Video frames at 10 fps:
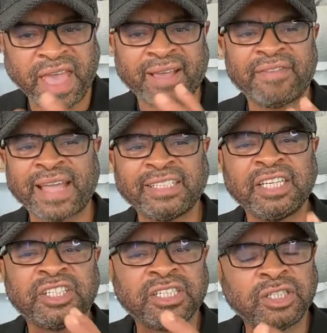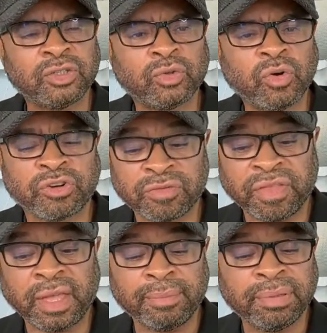factitious disorder,
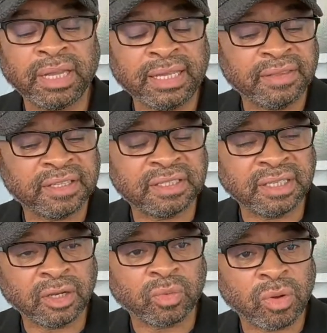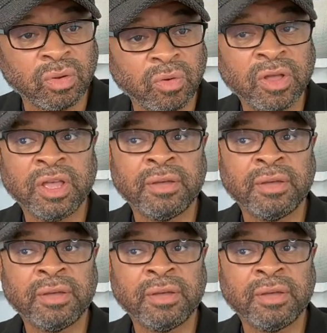they play the sick role